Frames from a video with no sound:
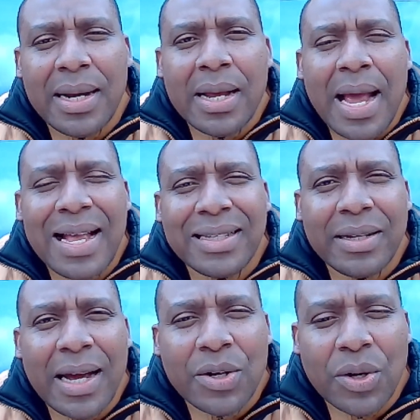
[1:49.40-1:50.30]
has
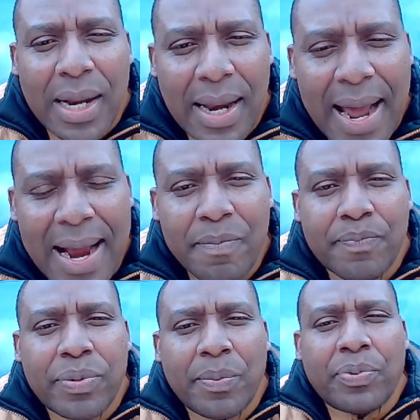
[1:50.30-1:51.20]
an underlying
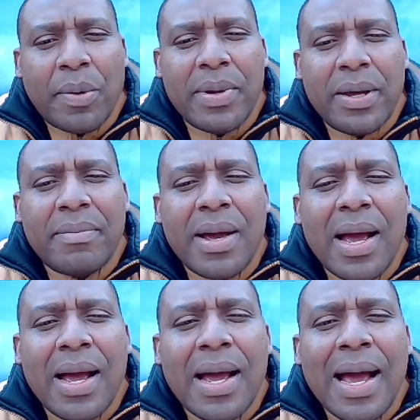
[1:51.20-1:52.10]
problem
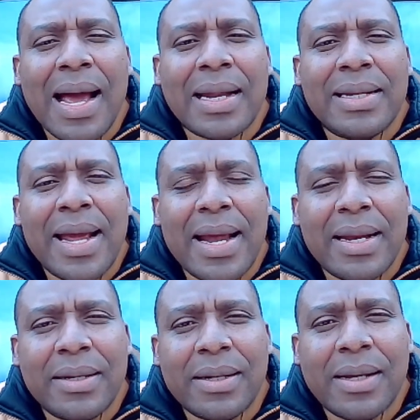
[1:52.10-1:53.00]
and
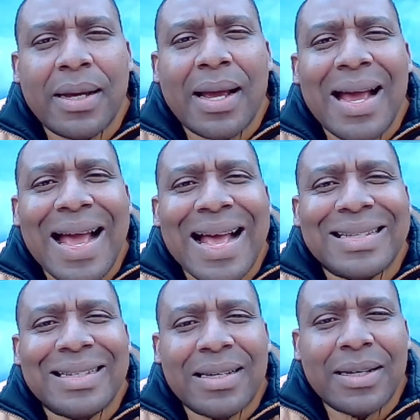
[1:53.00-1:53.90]
then
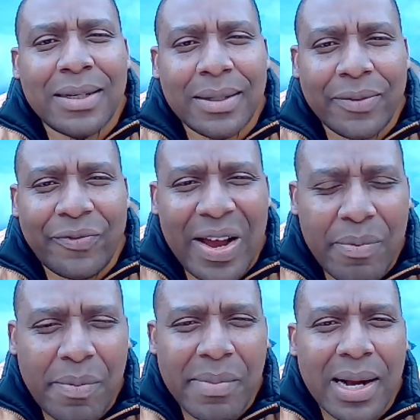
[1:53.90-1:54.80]
has
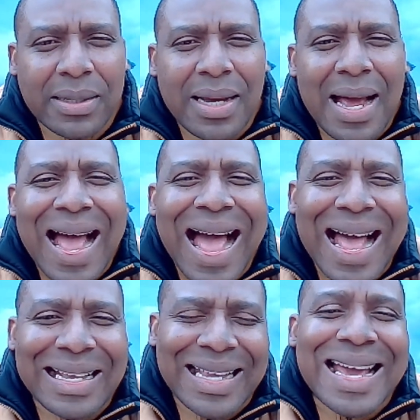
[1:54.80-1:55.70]
fibromyalgia
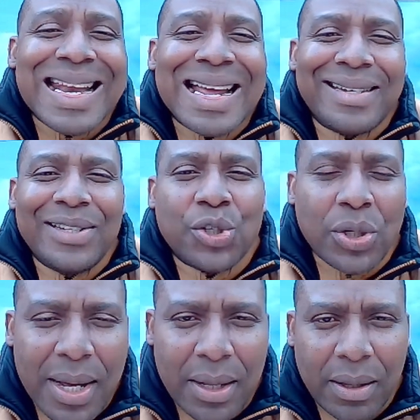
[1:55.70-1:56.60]
as an
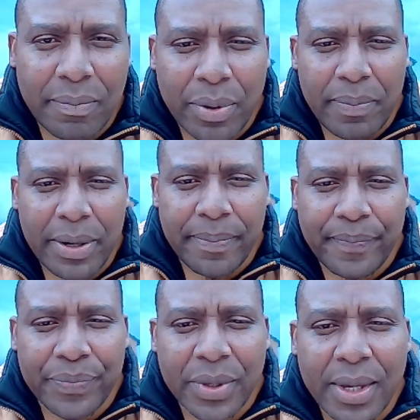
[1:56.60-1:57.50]
additional problem.
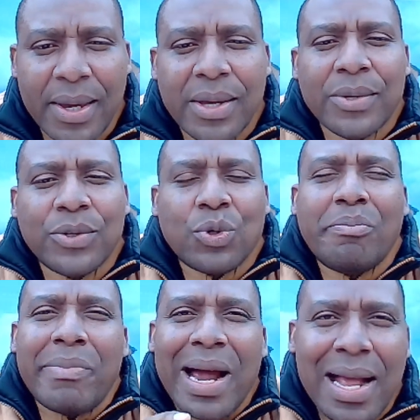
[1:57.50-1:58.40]
So
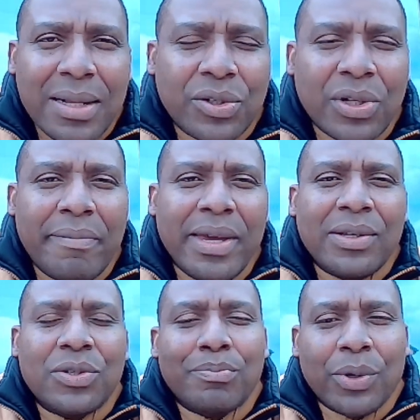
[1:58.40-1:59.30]
myalgia
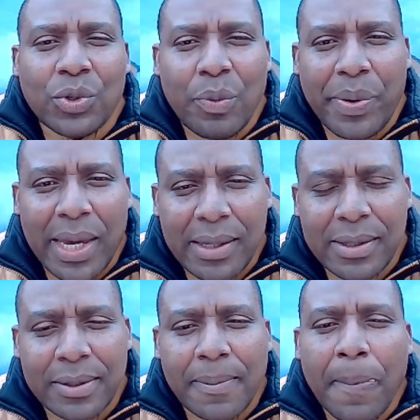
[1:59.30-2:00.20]
means muscle
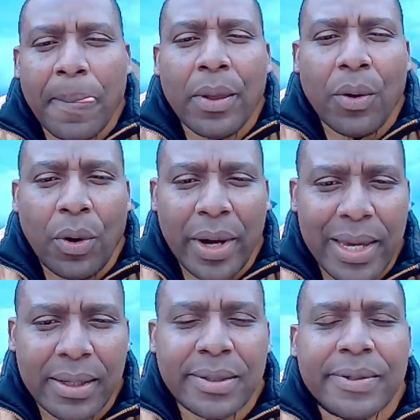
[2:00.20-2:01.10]
pains or
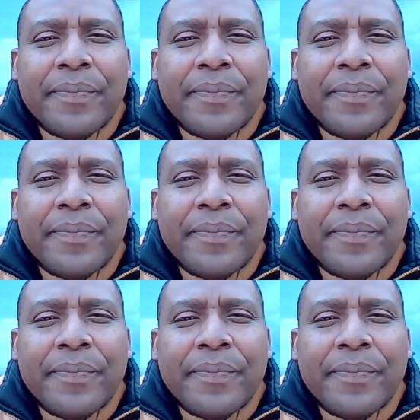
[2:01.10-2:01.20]
aches,